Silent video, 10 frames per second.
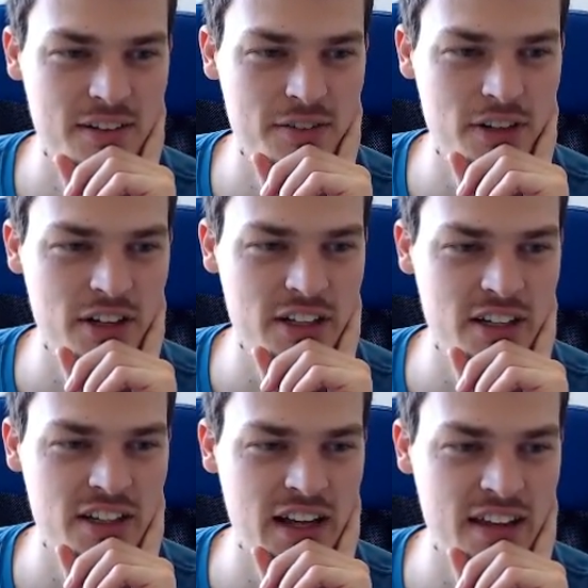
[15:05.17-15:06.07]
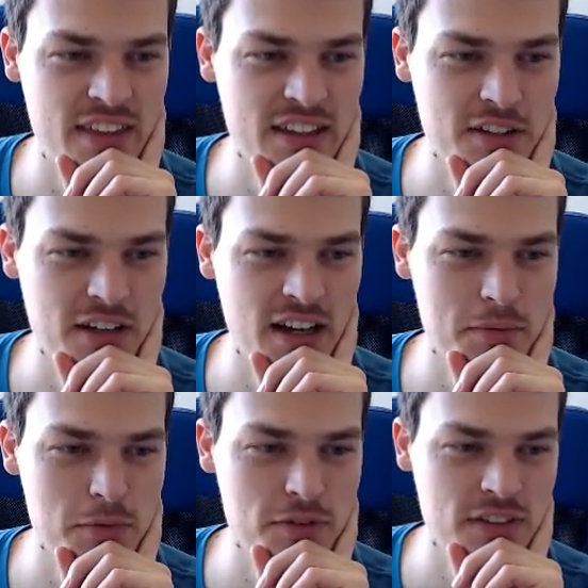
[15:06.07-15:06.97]
Very good. I think they're kind
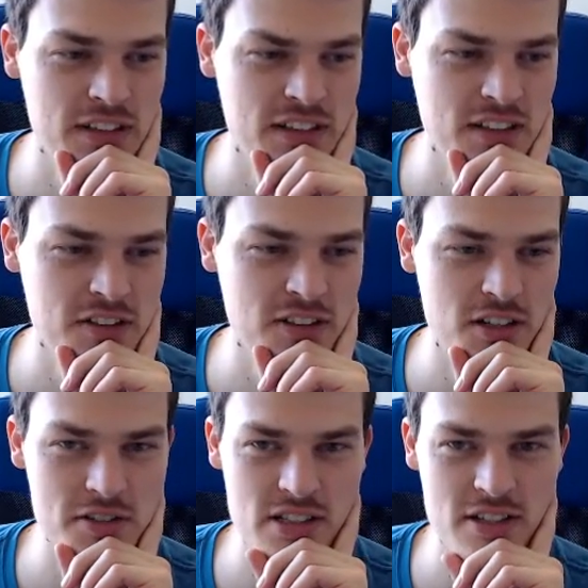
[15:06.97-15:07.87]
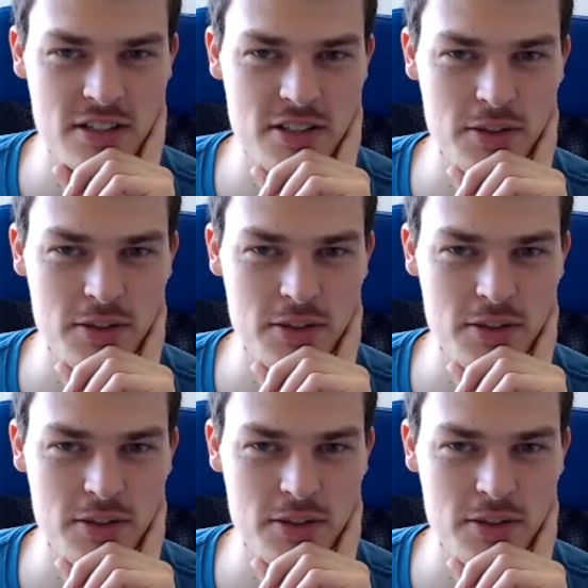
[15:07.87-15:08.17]
of moving in a little close here, so